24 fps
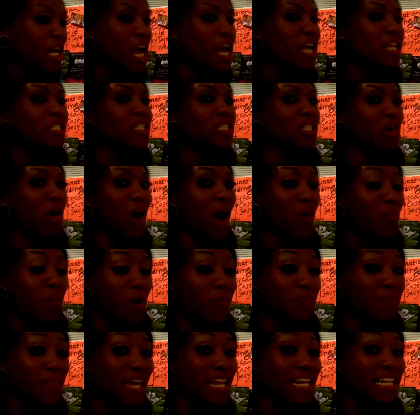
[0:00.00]
And so I
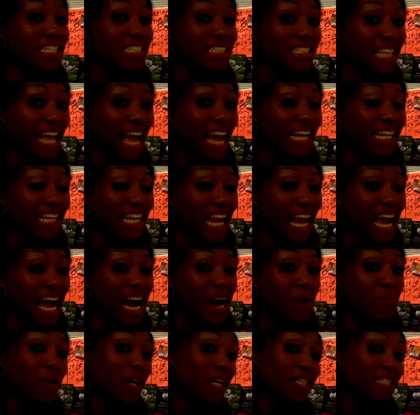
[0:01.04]
want that exact
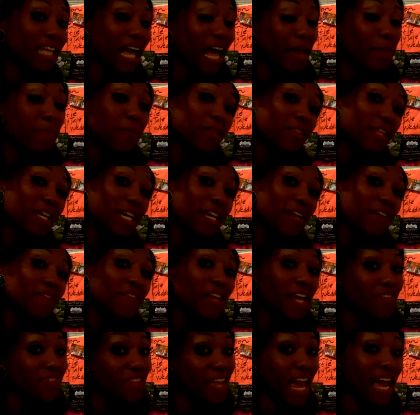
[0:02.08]
gown because I believe
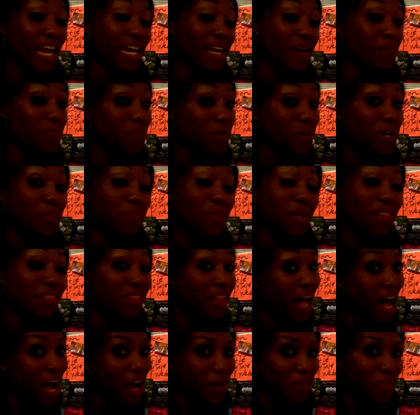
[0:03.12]
that can bring me
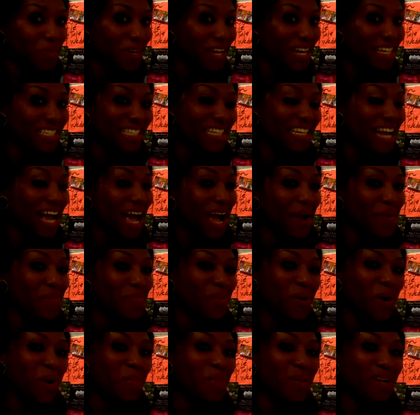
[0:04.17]
luck because it
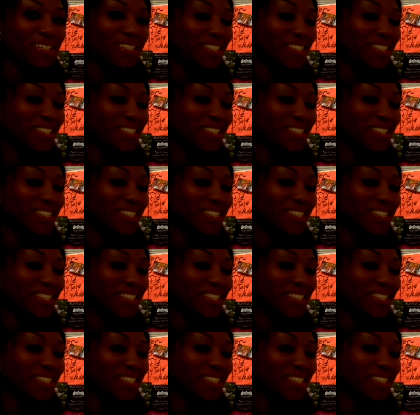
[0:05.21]
brought my